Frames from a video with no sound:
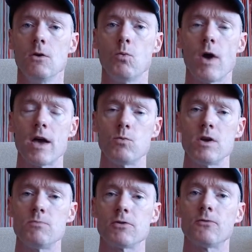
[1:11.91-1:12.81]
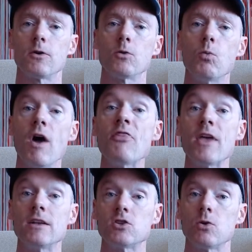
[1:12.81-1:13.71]
when we prefer one
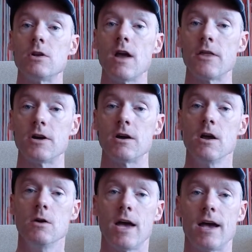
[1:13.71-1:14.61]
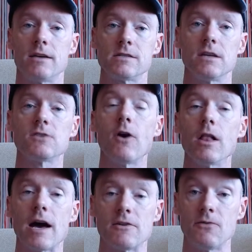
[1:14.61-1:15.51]
thing to another as things fall
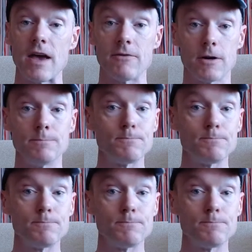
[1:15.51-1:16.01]
out of favor.